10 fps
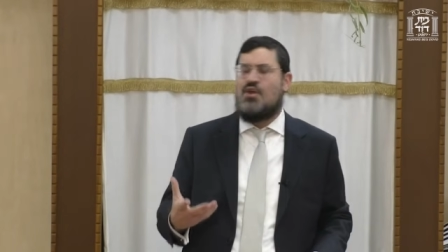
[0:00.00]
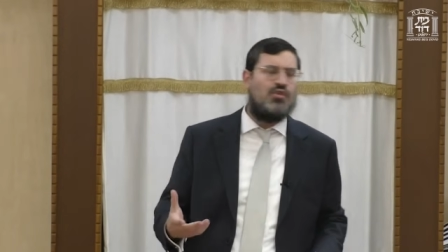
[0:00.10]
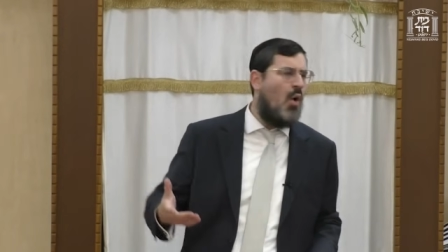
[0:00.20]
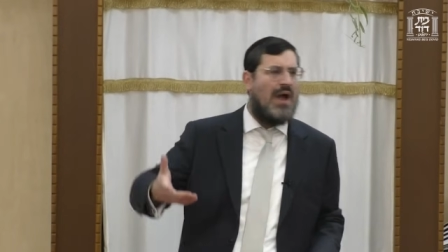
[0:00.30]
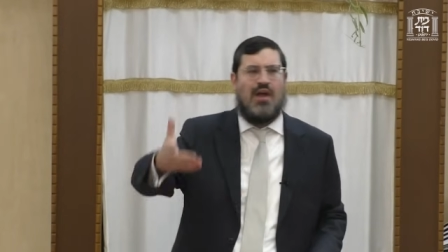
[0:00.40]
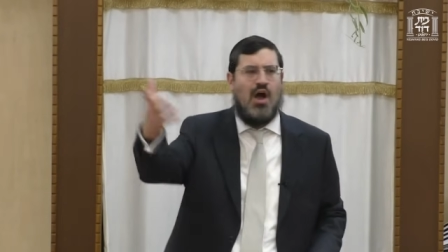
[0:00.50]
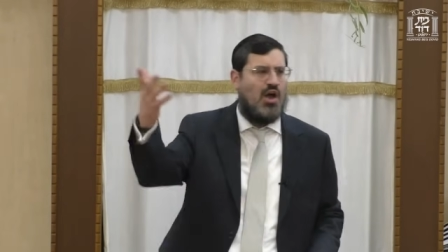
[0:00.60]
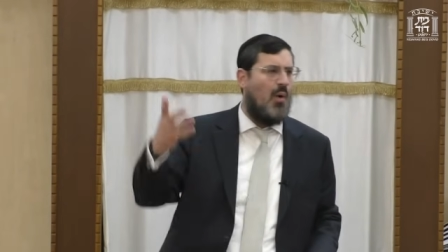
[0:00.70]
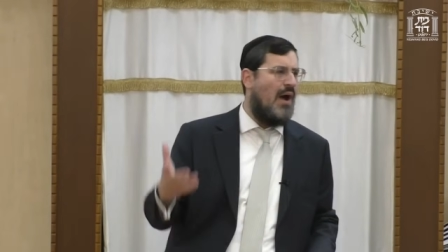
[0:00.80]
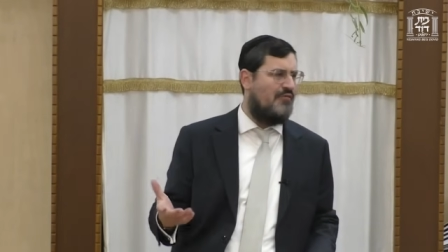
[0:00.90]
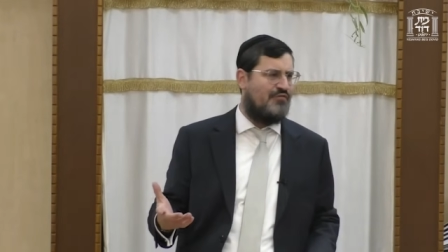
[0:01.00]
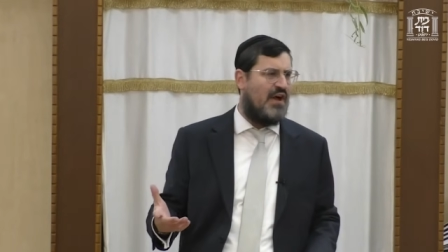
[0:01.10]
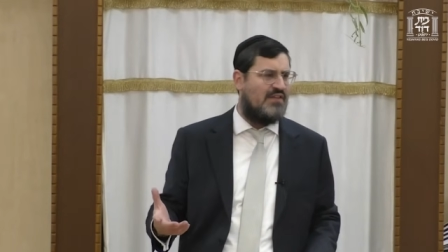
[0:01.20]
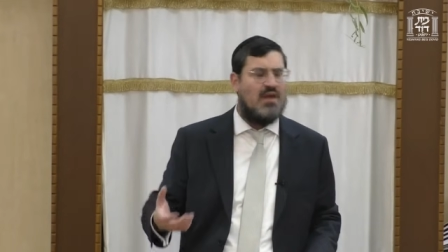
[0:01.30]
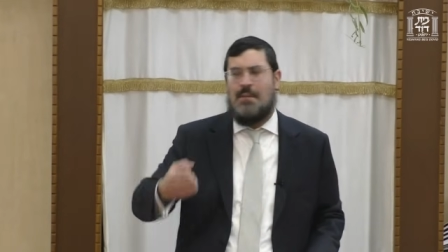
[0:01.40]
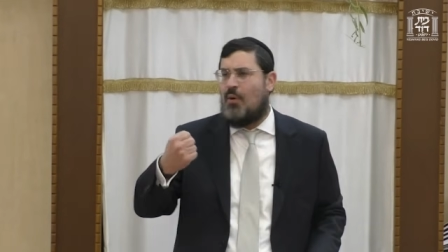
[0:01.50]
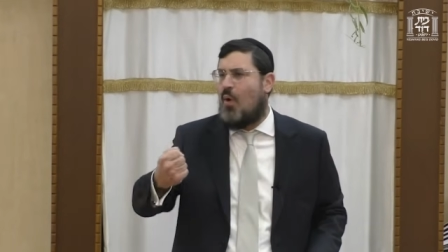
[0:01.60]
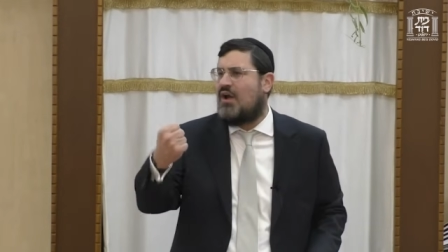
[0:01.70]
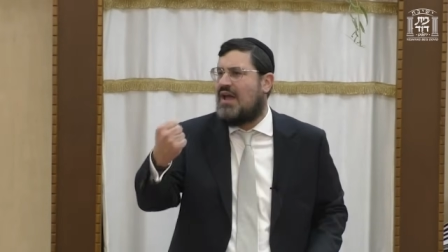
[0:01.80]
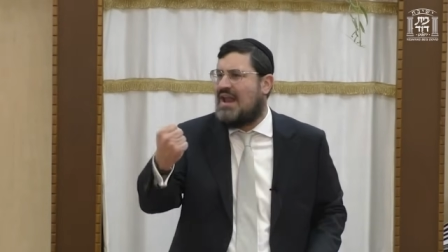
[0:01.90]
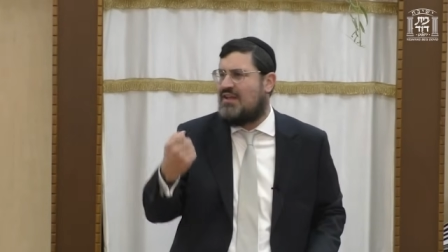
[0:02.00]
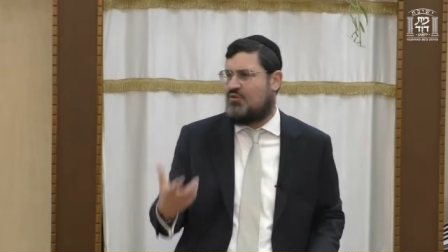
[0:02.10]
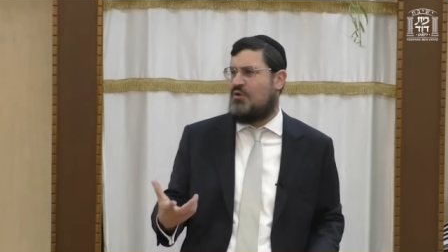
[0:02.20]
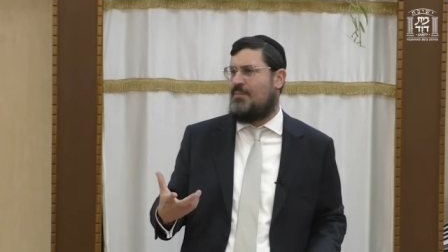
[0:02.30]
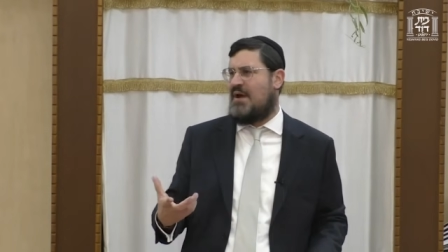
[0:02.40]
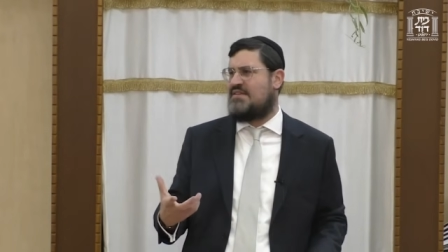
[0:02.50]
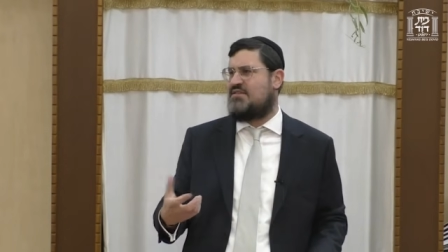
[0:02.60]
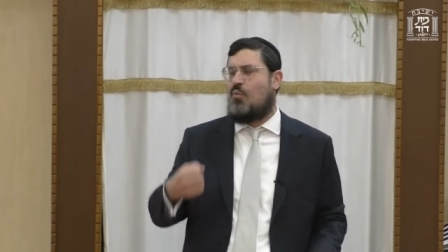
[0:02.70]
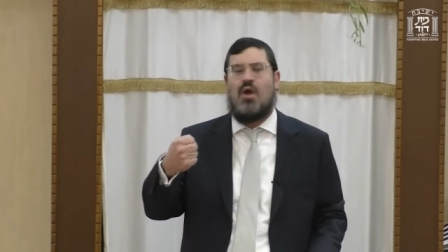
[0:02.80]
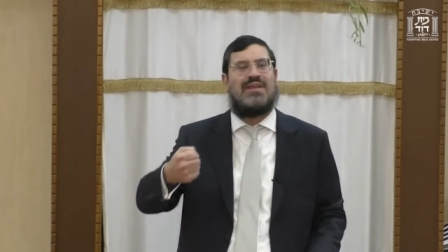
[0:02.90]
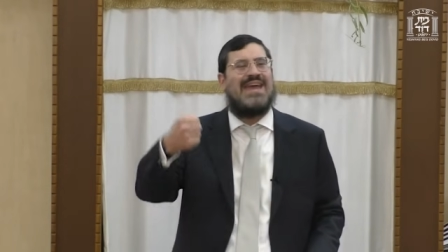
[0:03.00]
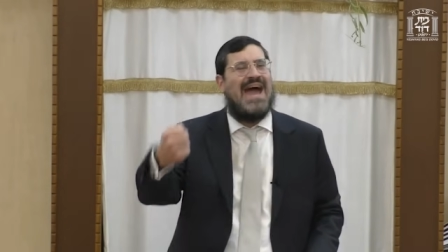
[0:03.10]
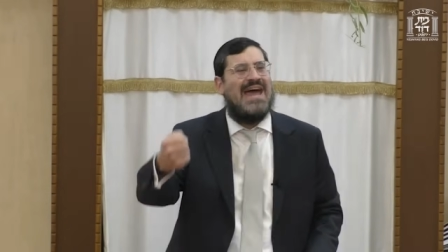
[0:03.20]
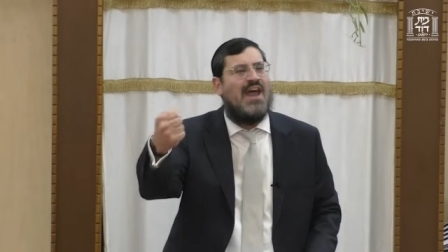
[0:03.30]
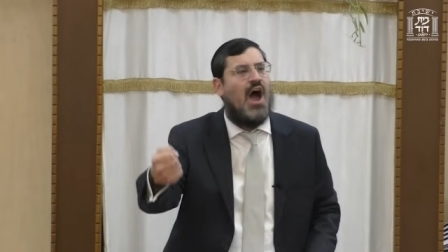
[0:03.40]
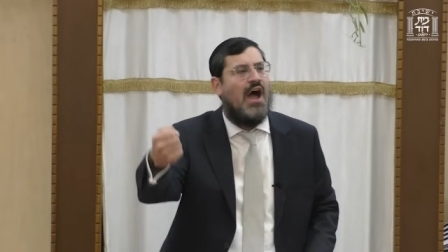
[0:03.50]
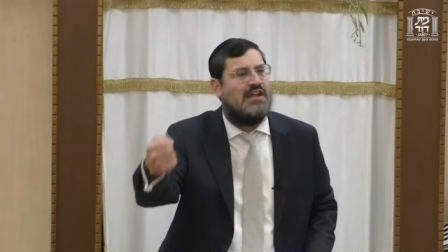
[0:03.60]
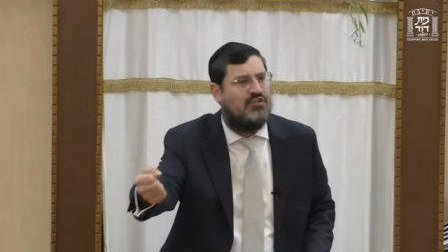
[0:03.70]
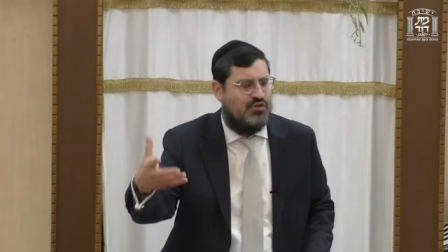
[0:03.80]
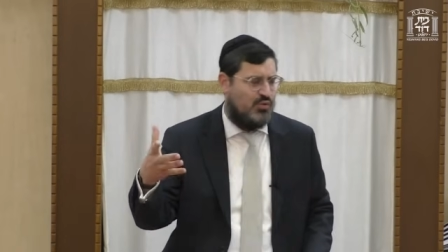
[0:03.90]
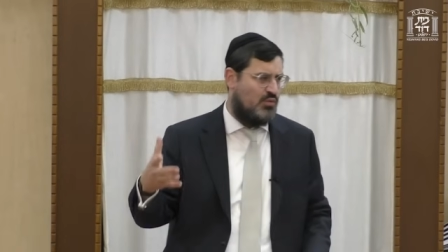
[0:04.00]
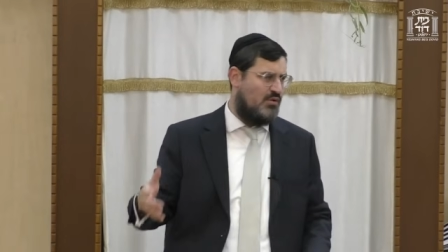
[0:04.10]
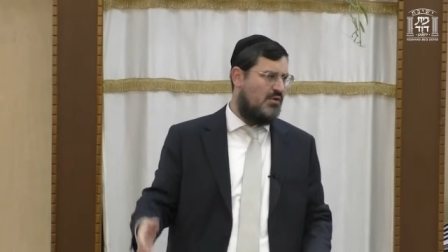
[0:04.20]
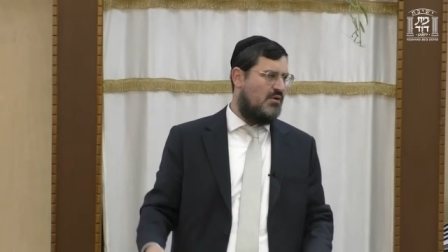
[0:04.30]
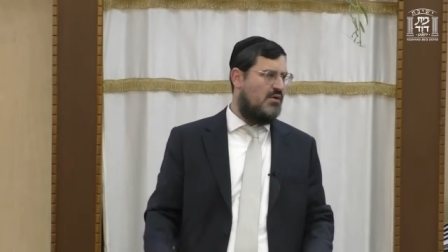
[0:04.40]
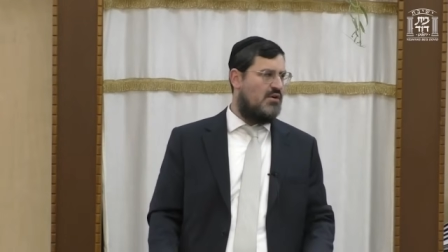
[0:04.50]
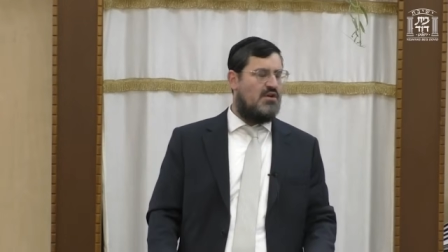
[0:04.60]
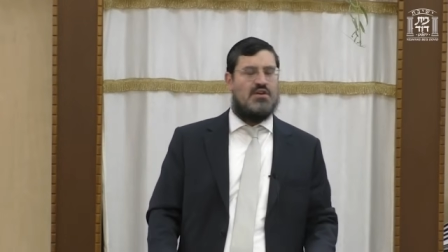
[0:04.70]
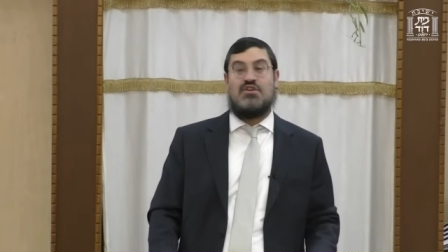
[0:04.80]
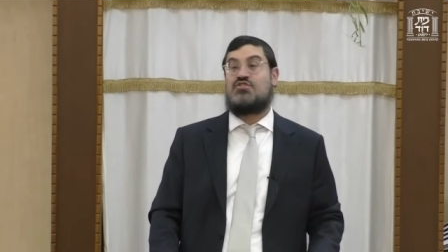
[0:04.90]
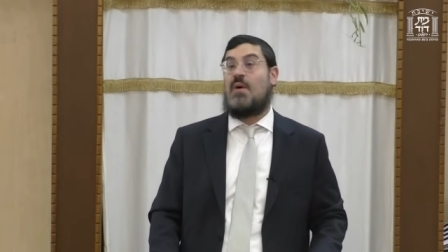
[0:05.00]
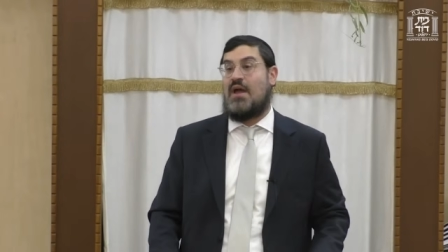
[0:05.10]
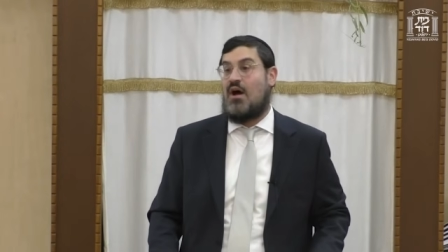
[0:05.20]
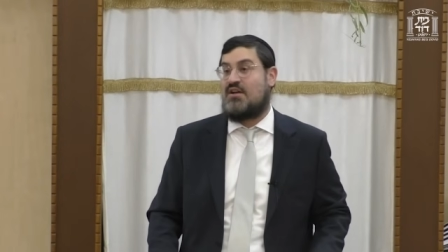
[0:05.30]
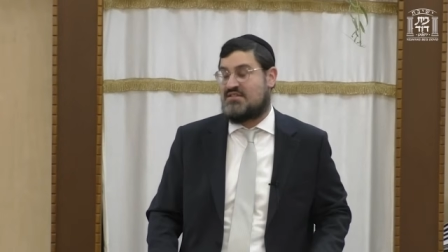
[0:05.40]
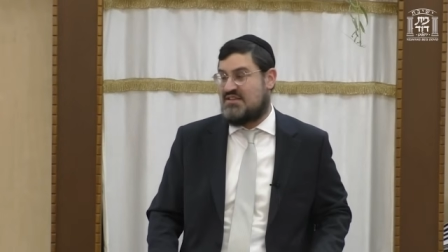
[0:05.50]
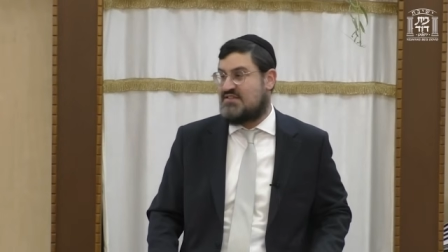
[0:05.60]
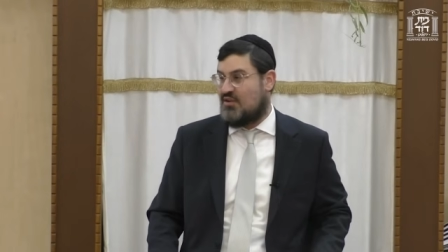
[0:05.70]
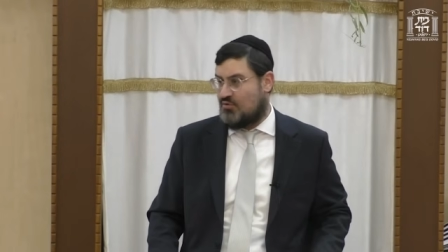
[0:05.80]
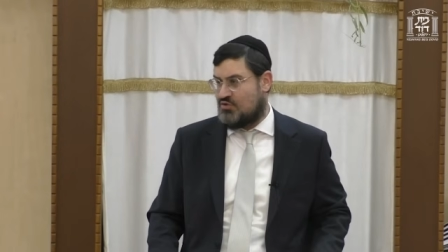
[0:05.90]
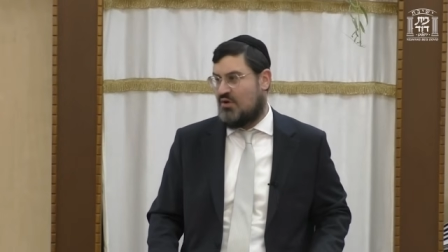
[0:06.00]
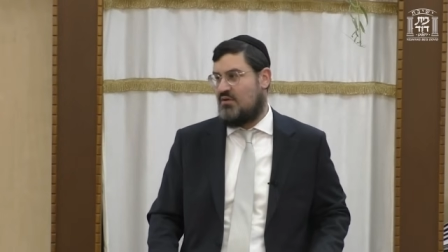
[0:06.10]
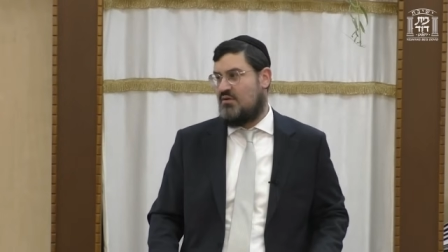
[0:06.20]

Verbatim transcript: No, I can't go out and fight. But what can I do, Lamaisa? What can I do? So I asked this soldier.